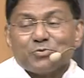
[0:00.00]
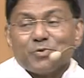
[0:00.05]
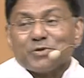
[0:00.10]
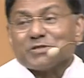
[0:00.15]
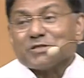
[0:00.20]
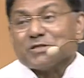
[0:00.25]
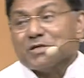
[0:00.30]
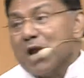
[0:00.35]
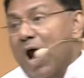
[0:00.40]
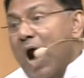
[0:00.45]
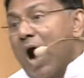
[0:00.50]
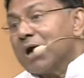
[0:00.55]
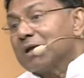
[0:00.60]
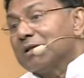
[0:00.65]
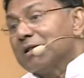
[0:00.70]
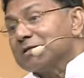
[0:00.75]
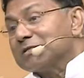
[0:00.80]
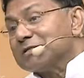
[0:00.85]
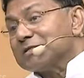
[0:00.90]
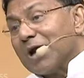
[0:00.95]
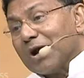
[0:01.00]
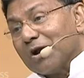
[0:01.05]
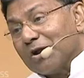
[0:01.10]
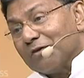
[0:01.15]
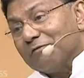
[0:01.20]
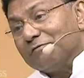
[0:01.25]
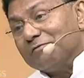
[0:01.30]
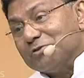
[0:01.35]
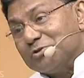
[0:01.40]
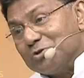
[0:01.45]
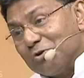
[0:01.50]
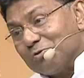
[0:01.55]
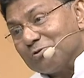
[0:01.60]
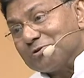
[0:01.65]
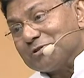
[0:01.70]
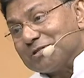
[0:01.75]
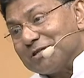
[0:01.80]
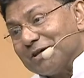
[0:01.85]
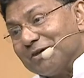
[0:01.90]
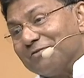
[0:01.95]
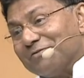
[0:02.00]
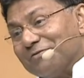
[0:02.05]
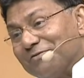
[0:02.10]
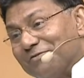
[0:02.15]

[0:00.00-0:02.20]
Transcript: was not the son of Joseph.